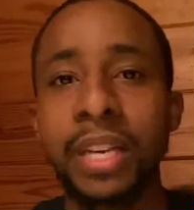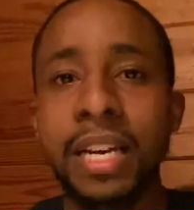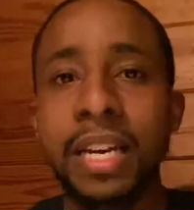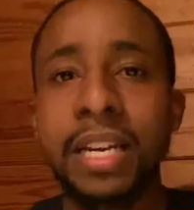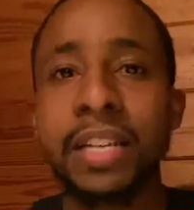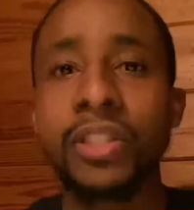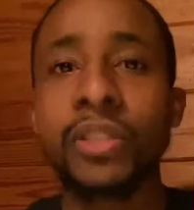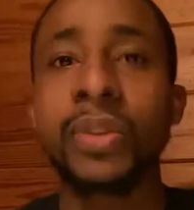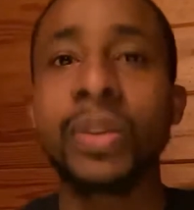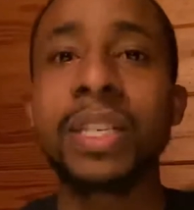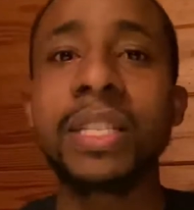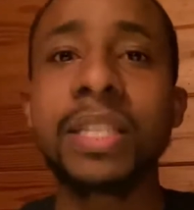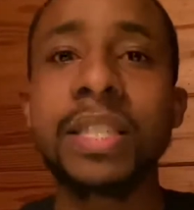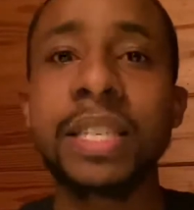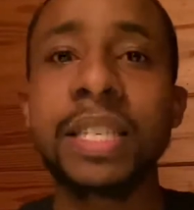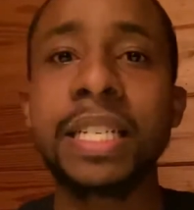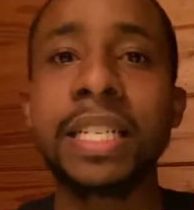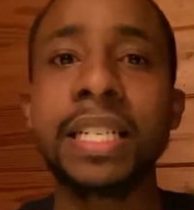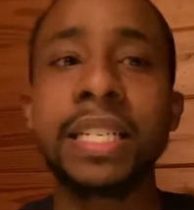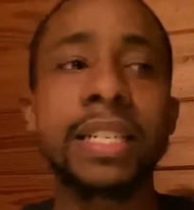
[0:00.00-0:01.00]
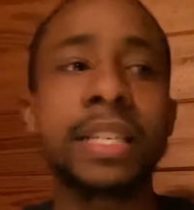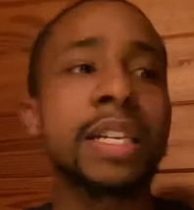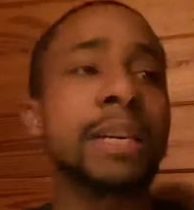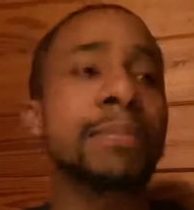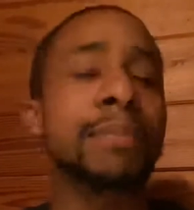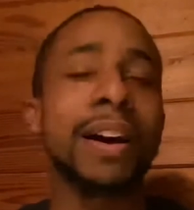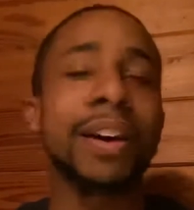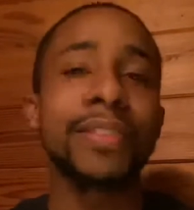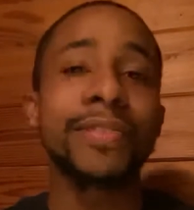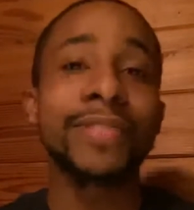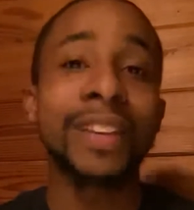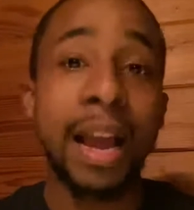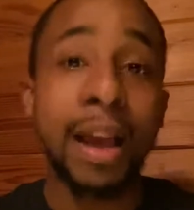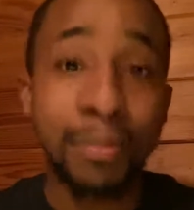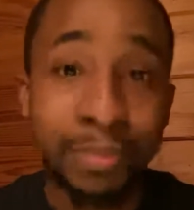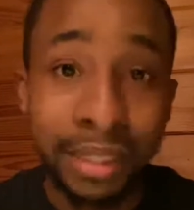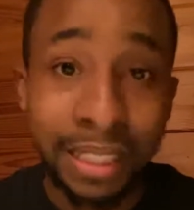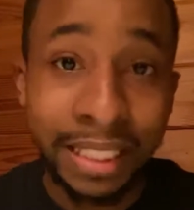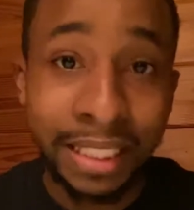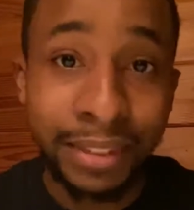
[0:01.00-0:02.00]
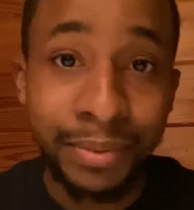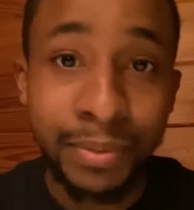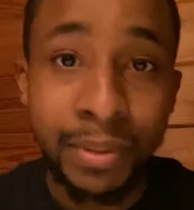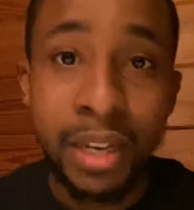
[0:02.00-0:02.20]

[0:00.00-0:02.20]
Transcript: Is there anything in my family,